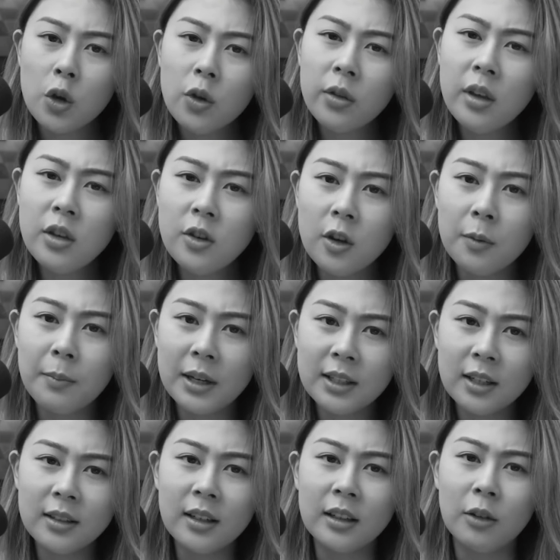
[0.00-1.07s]
You think you're
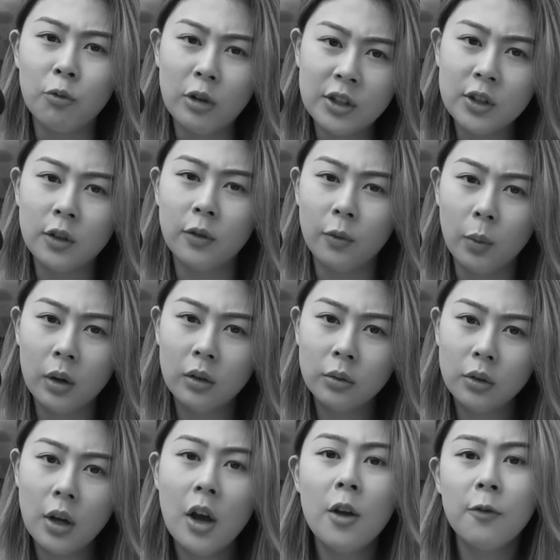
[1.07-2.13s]
better than the rest of the
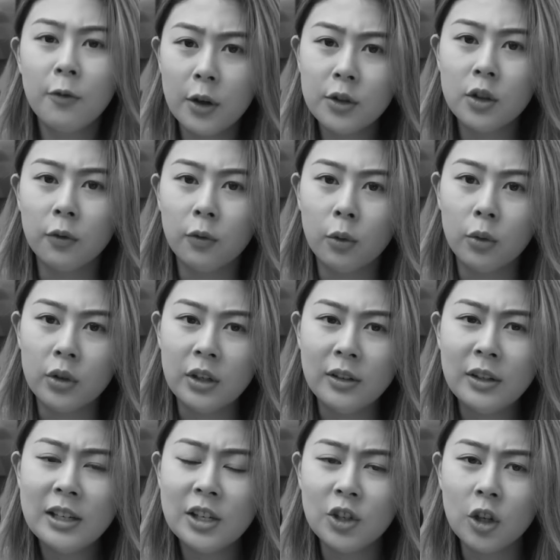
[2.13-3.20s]
world? First of all, you
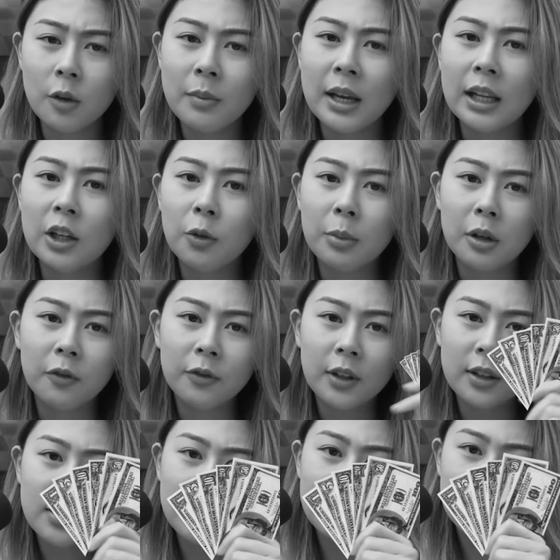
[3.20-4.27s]
need to show me a little bit of
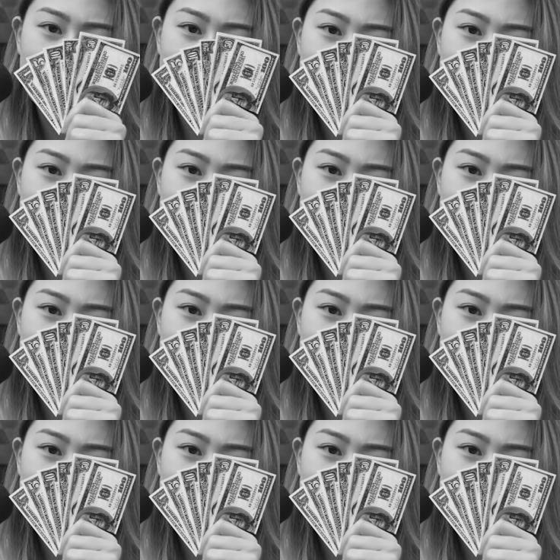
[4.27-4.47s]
this.